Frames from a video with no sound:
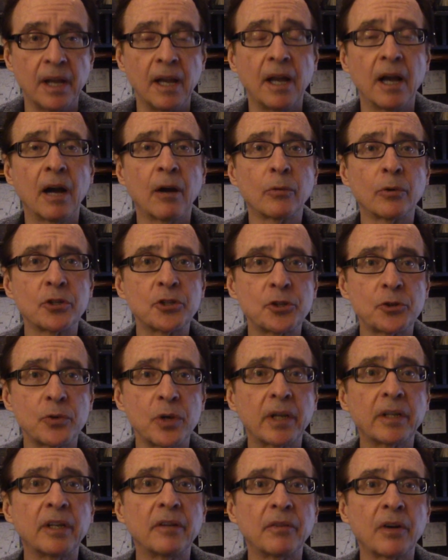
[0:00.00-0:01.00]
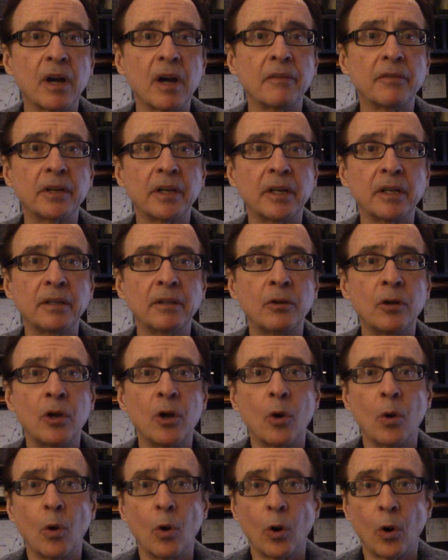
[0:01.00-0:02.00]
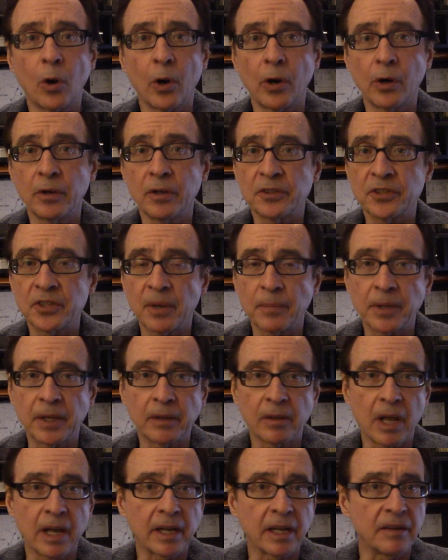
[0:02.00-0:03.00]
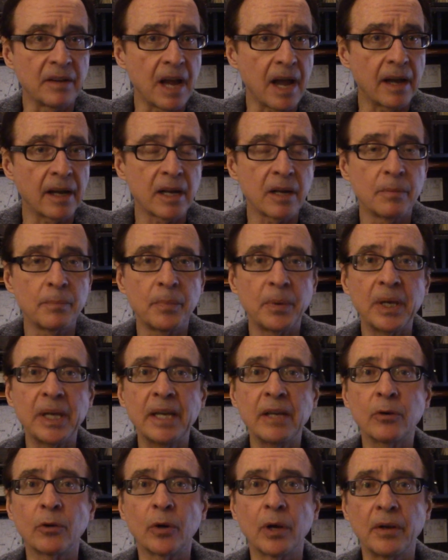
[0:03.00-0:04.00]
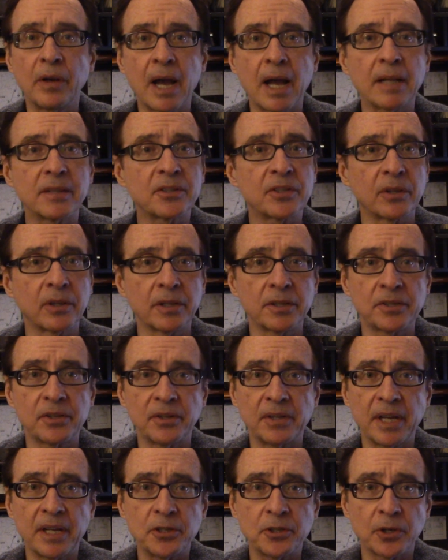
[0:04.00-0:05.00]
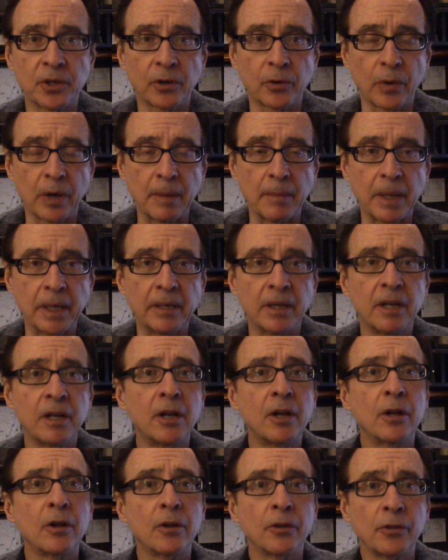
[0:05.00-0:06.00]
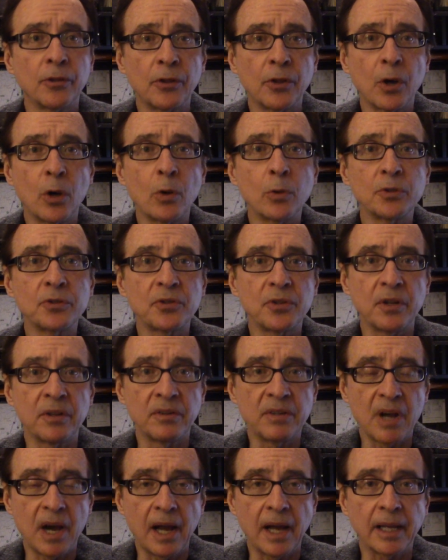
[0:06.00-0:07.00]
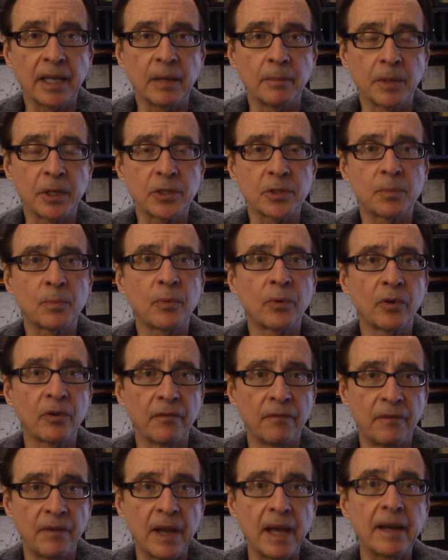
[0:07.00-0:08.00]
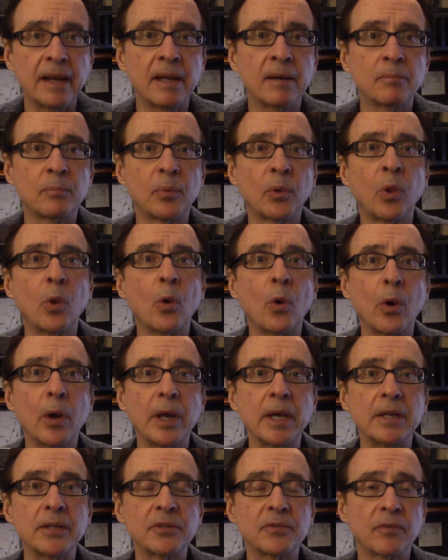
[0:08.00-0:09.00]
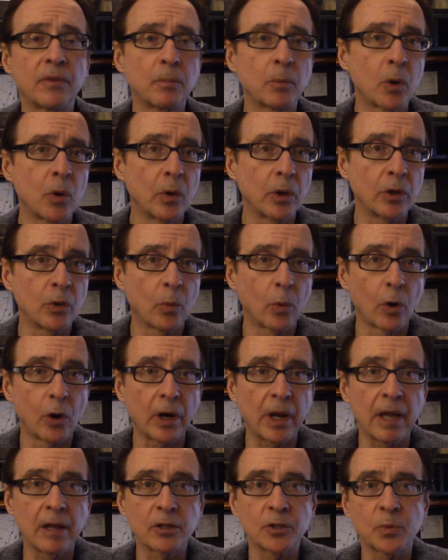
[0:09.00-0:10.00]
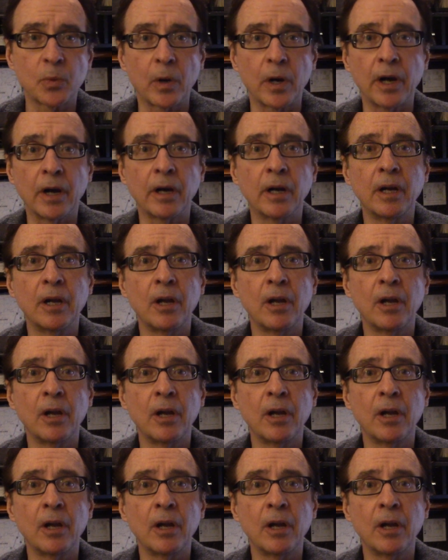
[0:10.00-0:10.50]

A restrictive covenant, or something like a non-compete or a non-solicitation agreement, those documents prevent employees from going to work elsewhere